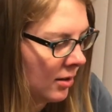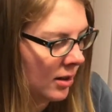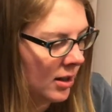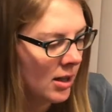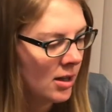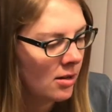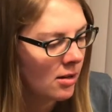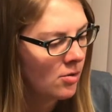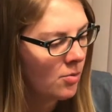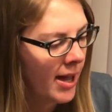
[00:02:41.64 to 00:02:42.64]

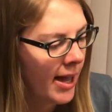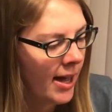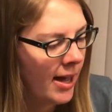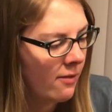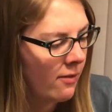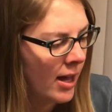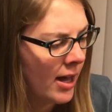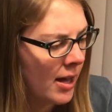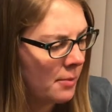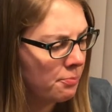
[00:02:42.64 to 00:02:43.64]
Here we have
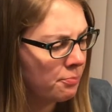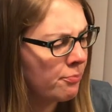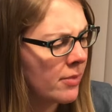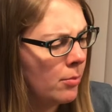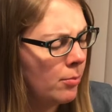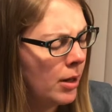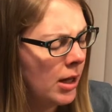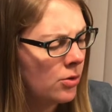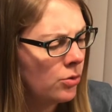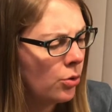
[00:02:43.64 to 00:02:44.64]
a
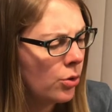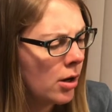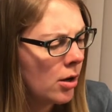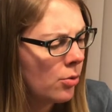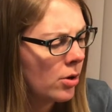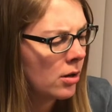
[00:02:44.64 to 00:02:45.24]
Pandoro